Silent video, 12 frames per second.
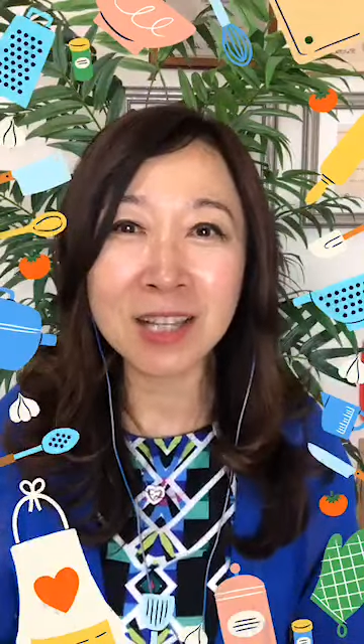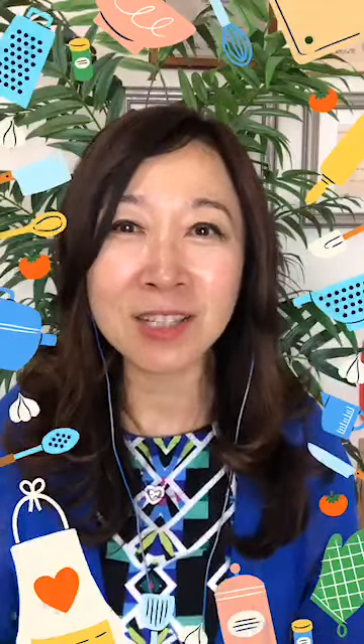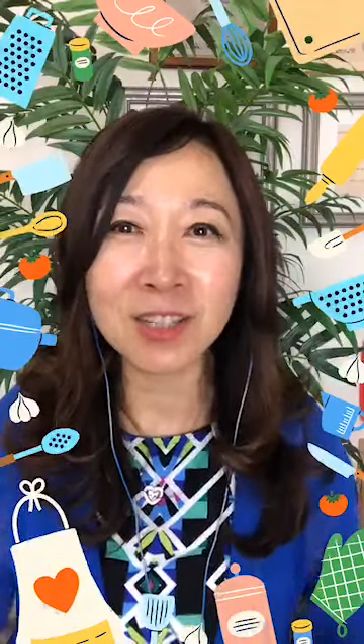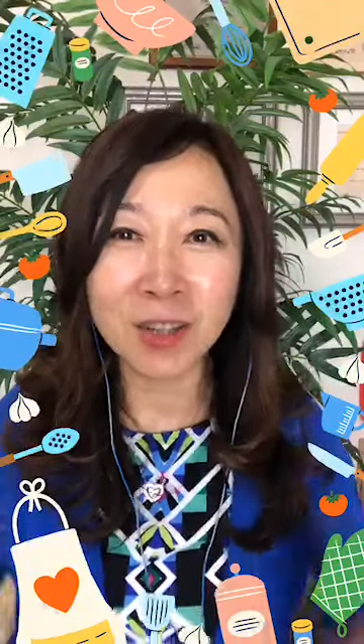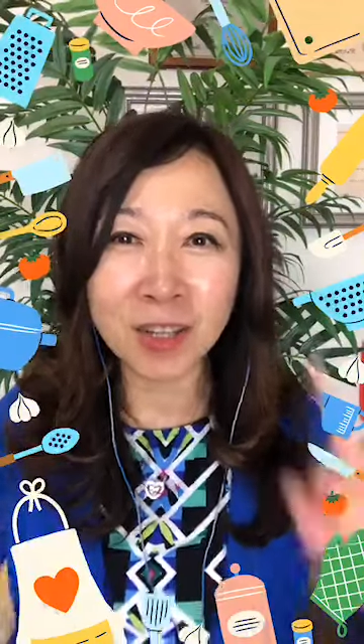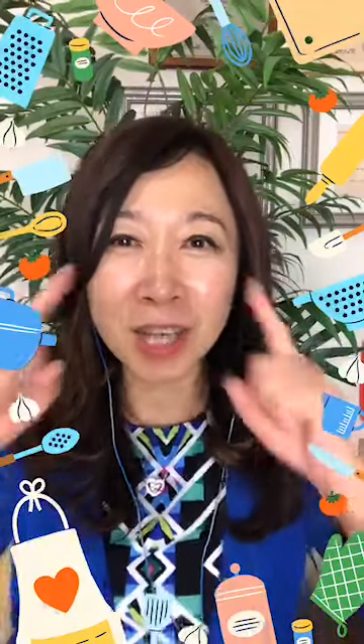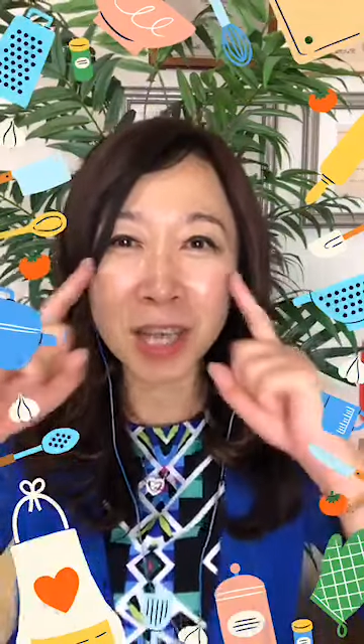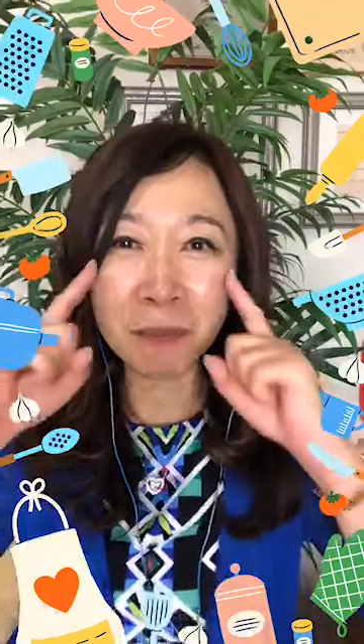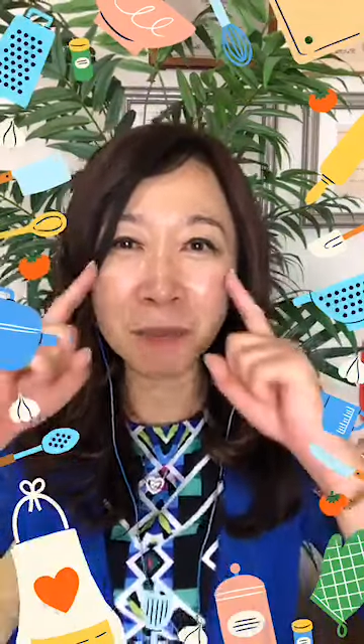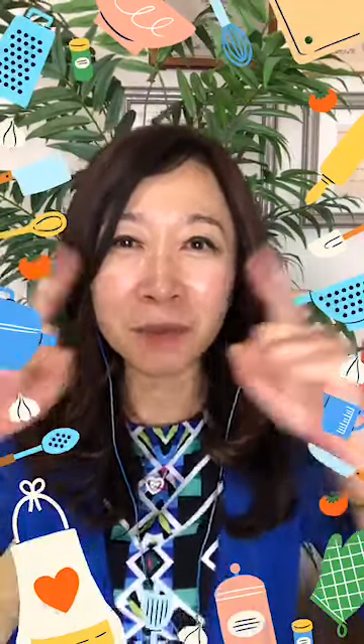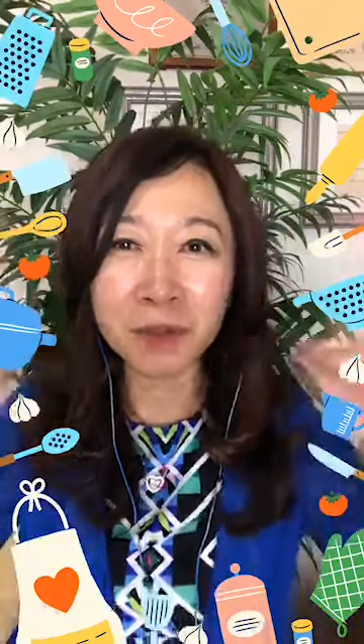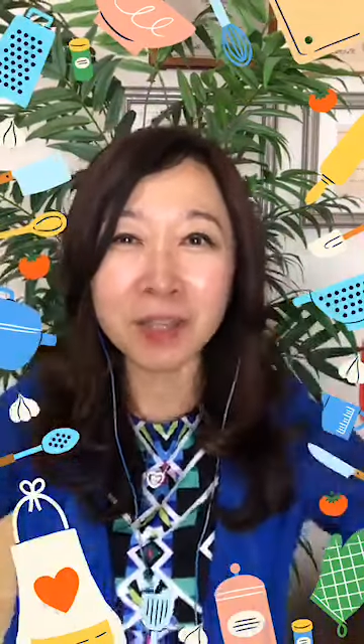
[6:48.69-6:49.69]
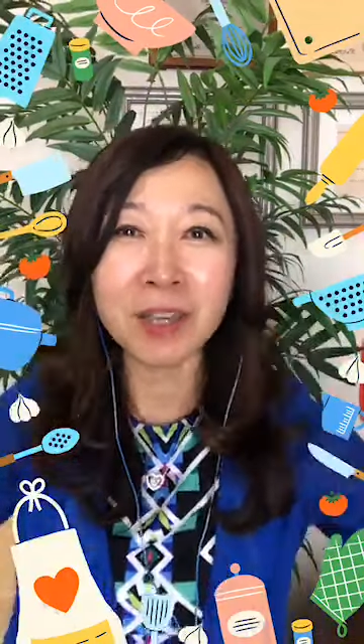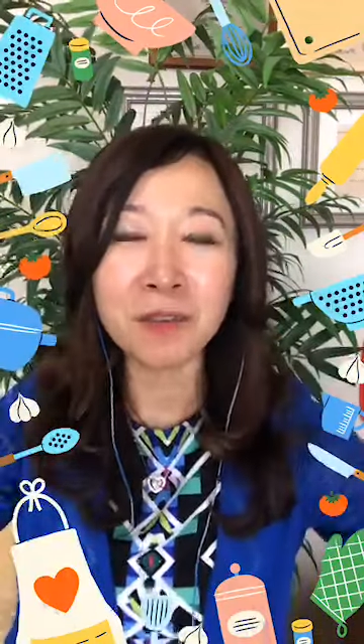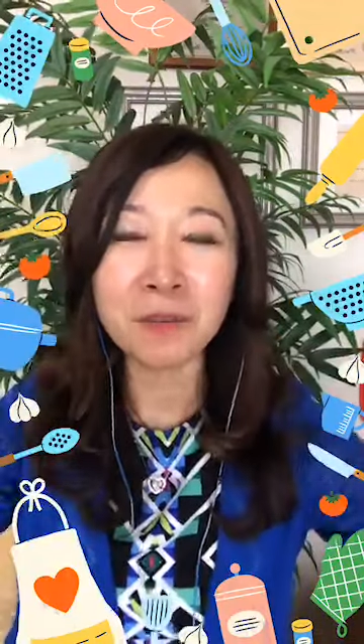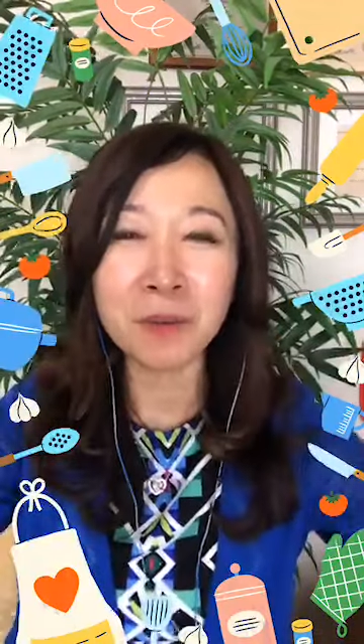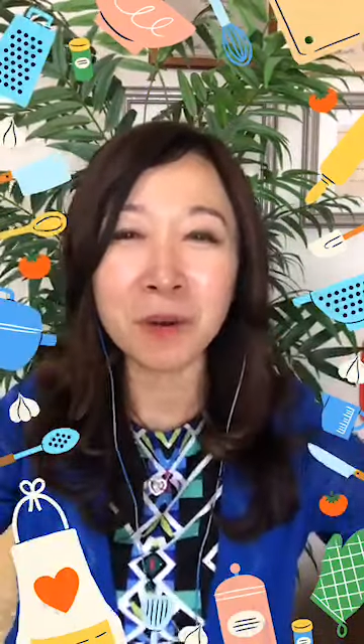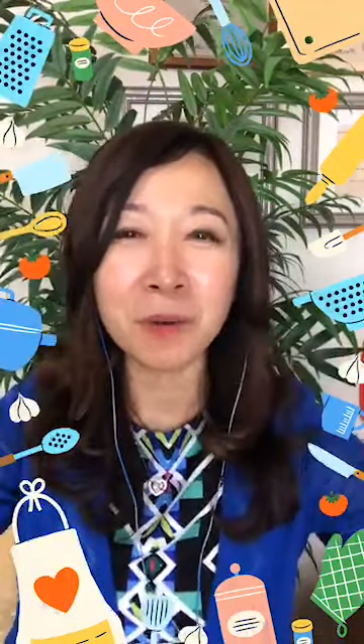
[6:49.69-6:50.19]
So keep
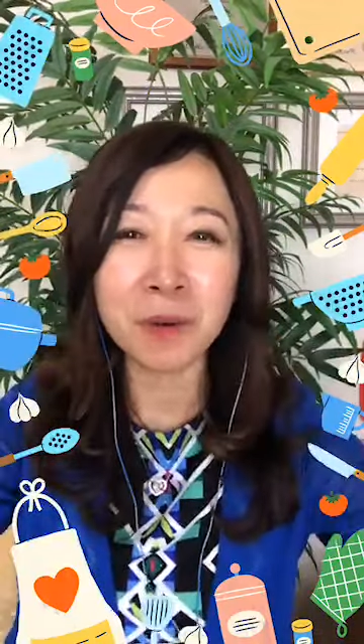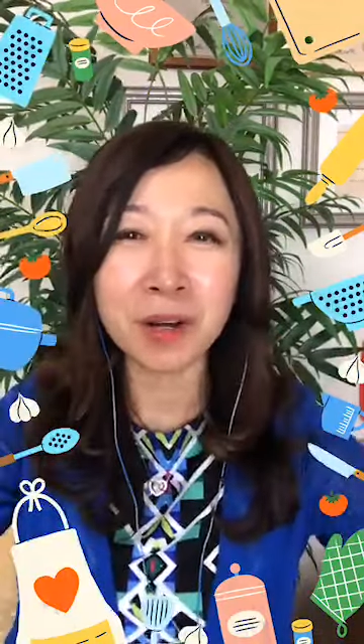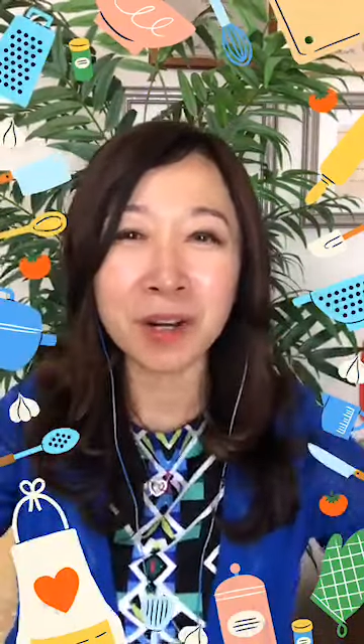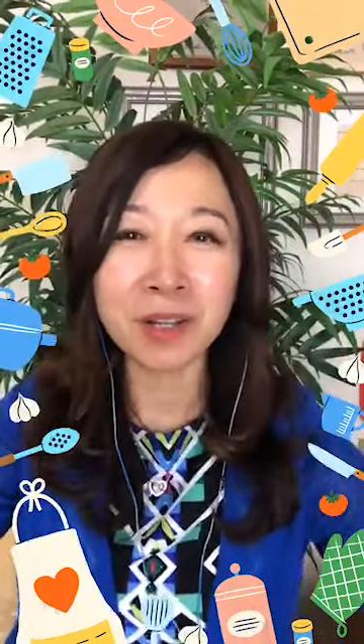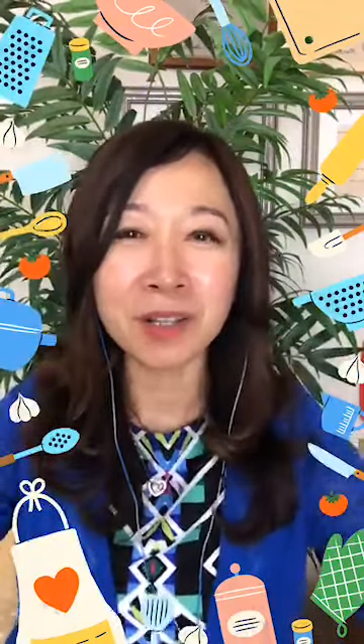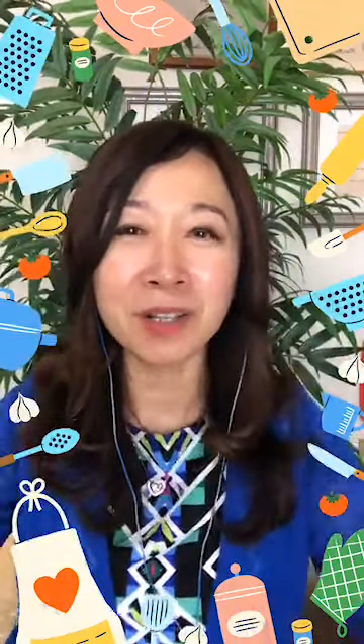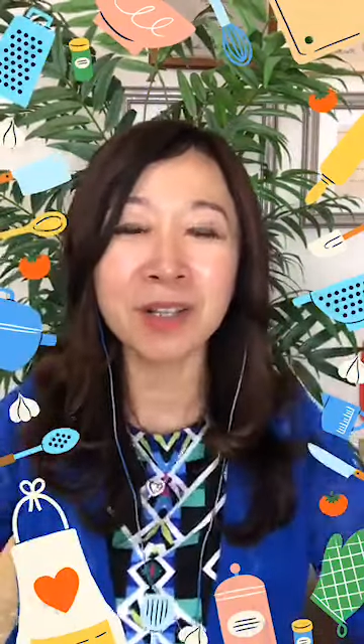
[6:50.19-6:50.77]
looking forward.